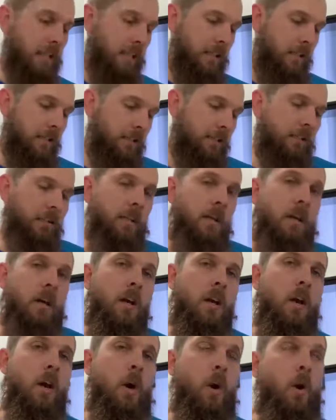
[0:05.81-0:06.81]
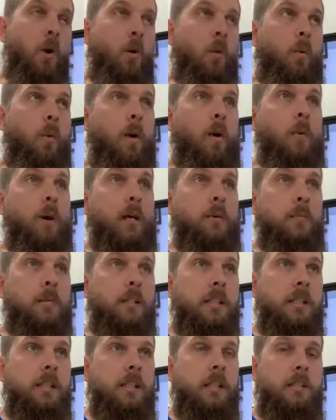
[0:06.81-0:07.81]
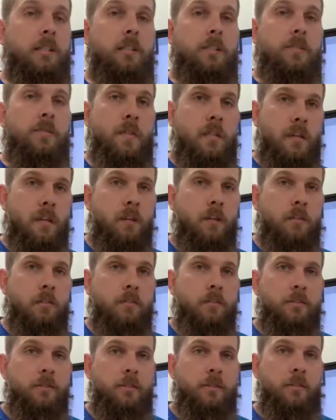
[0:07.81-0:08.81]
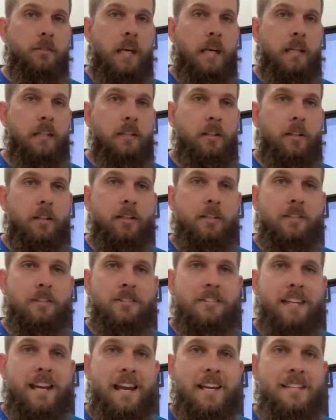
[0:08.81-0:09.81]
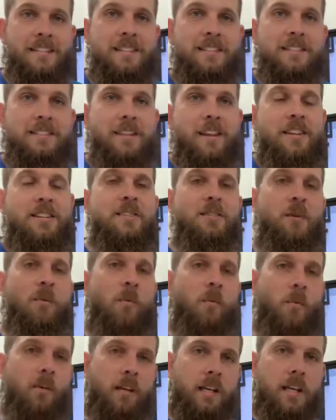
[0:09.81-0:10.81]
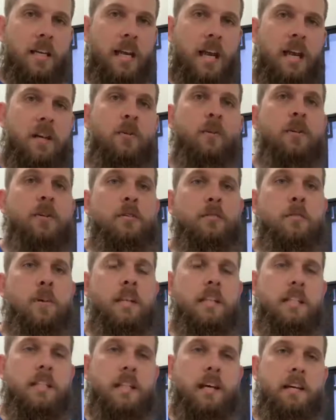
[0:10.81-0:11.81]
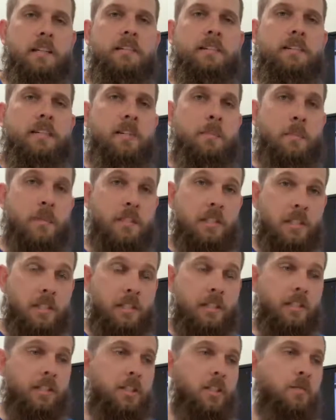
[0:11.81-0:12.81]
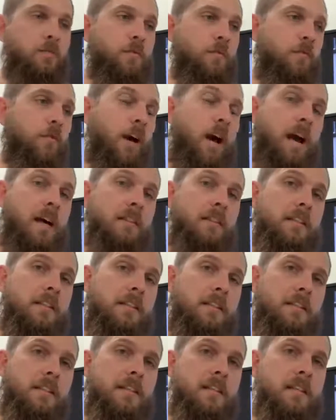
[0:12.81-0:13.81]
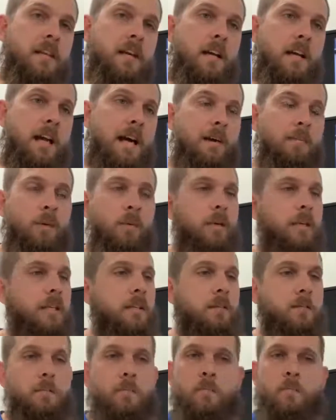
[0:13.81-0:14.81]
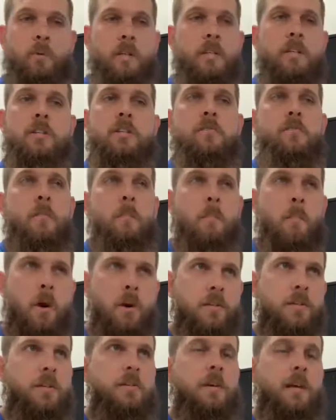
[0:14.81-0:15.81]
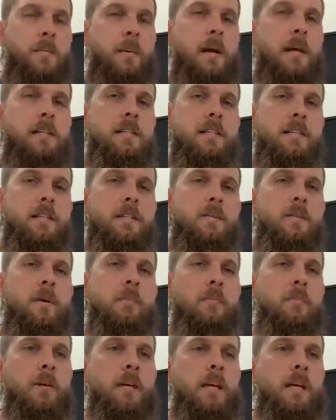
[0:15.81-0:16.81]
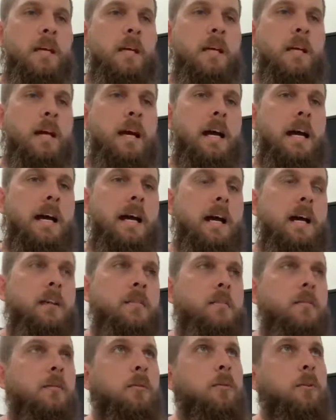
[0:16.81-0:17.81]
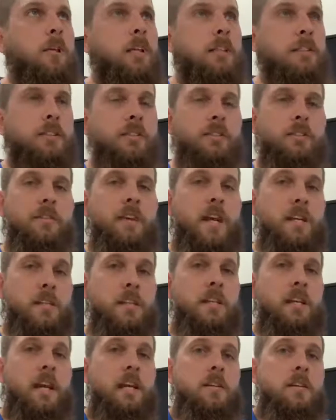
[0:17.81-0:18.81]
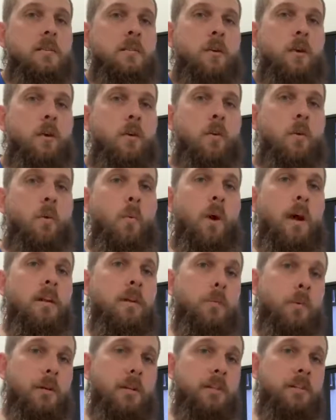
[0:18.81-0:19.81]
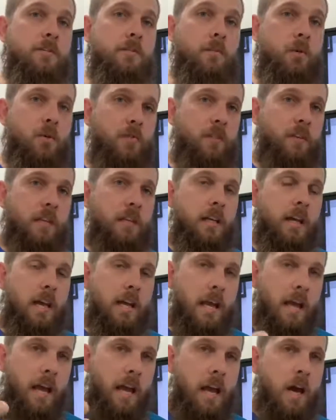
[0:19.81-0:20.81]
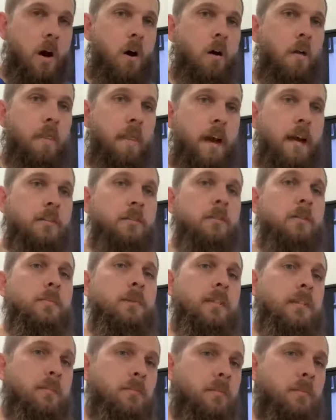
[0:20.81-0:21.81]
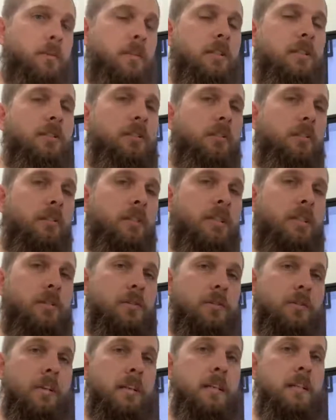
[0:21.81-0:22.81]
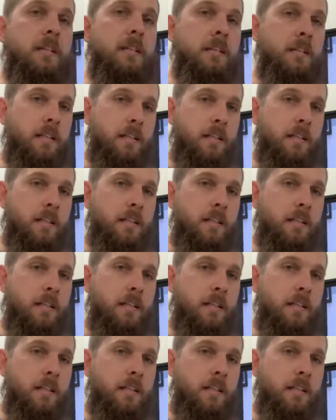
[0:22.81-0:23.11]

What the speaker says: is when we use video to analyze your gait. So that's your walking gait or your running gait. So it's particularly useful for athletes, but we use it for most of our patients when we're looking to sort of educate you on the way your body is moving and how that could be contributing to your injury.